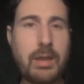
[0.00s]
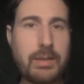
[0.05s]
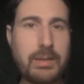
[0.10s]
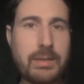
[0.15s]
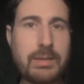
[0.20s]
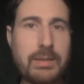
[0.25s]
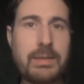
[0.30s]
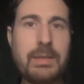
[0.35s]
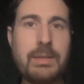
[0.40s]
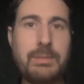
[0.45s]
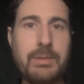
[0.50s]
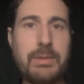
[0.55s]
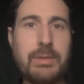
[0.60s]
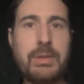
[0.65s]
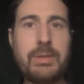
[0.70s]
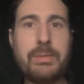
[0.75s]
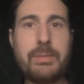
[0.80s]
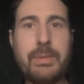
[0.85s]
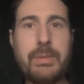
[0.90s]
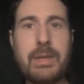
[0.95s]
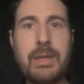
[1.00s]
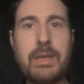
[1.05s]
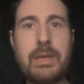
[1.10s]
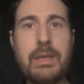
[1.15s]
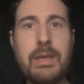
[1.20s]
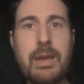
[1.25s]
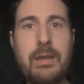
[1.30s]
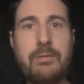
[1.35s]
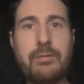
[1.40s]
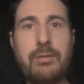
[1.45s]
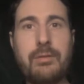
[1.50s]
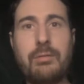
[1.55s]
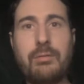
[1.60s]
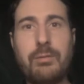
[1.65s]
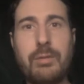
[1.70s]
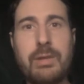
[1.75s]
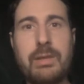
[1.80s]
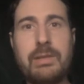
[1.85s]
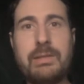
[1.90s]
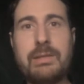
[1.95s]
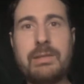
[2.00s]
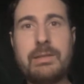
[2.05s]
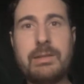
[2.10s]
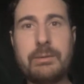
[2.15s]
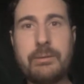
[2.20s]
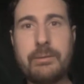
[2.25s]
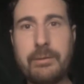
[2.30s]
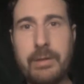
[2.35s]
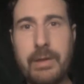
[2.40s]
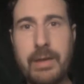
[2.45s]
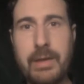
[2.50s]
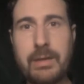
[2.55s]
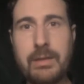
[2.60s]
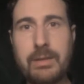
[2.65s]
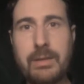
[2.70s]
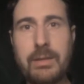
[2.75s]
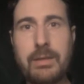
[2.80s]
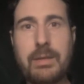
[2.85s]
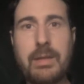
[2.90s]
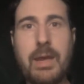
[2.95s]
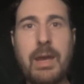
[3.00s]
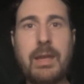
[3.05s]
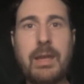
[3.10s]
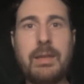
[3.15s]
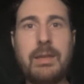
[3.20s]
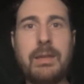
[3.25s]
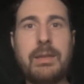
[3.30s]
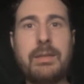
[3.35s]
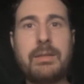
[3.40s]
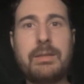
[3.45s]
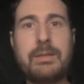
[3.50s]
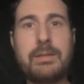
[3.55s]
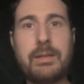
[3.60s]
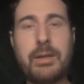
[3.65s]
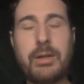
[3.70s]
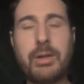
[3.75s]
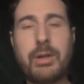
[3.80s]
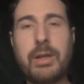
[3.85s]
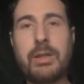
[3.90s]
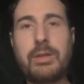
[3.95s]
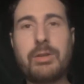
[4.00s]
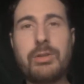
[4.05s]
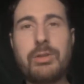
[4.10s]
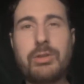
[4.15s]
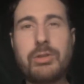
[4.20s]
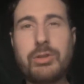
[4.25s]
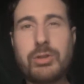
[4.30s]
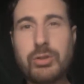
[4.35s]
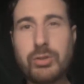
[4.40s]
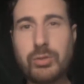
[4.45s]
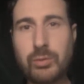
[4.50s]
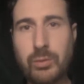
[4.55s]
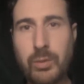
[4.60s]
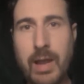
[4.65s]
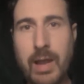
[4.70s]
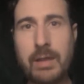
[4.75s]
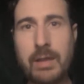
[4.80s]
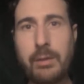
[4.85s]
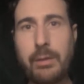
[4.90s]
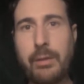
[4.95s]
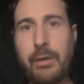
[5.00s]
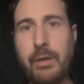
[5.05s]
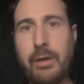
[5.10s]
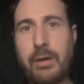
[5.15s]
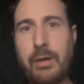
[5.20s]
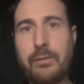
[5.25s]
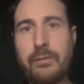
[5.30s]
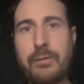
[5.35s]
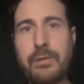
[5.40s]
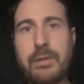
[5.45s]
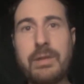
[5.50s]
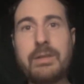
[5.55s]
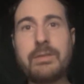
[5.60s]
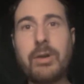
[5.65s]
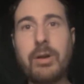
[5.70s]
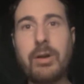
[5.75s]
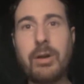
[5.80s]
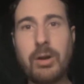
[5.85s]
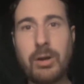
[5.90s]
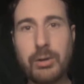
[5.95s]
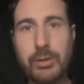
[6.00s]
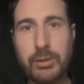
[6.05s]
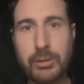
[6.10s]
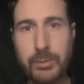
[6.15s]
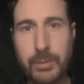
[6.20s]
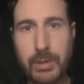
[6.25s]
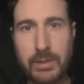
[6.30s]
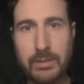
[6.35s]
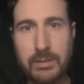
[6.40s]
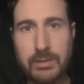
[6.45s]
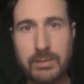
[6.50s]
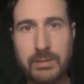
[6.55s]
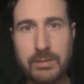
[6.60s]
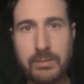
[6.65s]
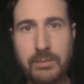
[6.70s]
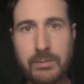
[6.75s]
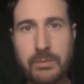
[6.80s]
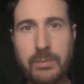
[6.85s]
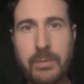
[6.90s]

seems to me, every reason to think that, considering the strength of these arguments